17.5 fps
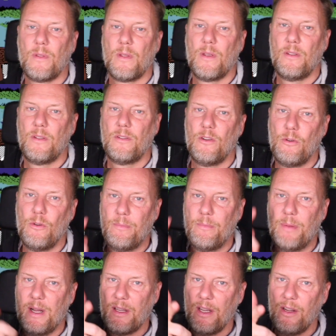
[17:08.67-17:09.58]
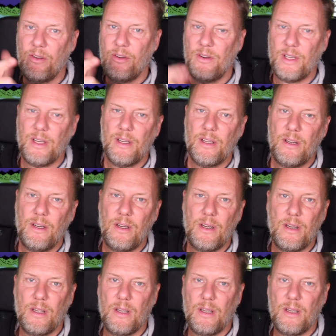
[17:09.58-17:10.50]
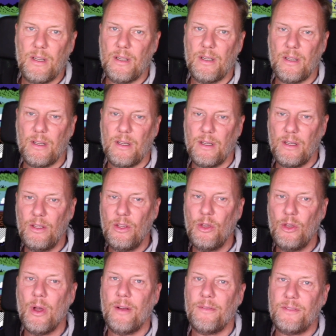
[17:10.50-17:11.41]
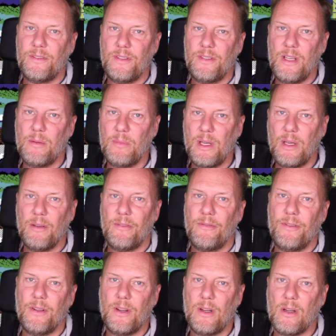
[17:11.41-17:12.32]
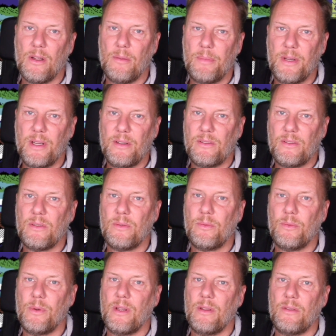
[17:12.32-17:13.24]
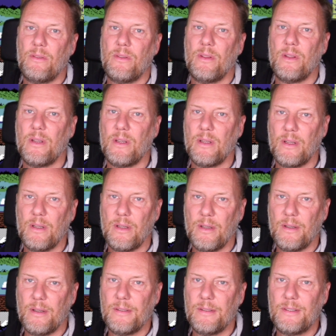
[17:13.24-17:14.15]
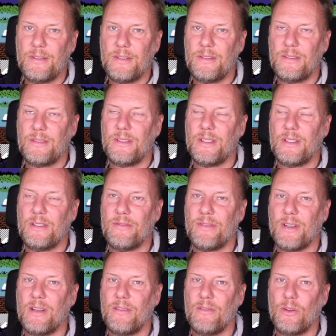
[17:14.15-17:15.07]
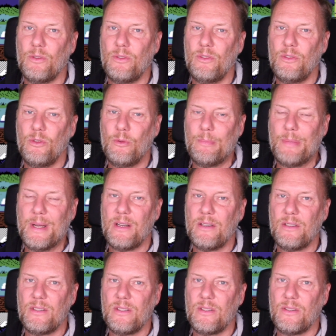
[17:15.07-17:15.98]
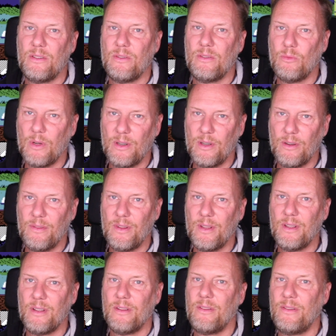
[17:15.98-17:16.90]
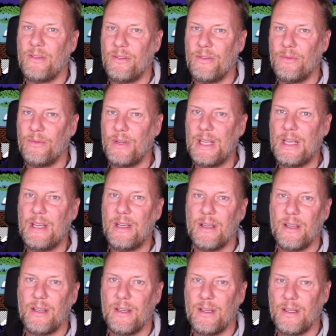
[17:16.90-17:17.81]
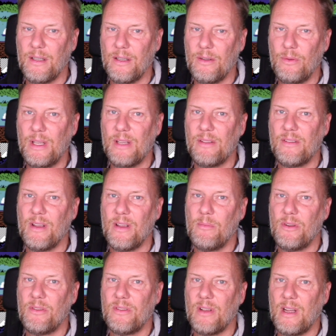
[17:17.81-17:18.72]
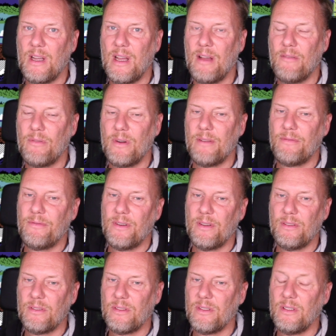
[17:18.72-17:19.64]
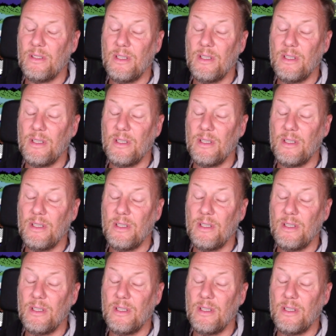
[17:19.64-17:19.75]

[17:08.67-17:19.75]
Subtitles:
So back here again, you have seen me fiddle a bit with 6502 Bench, one of the three reassemblers I have referenced.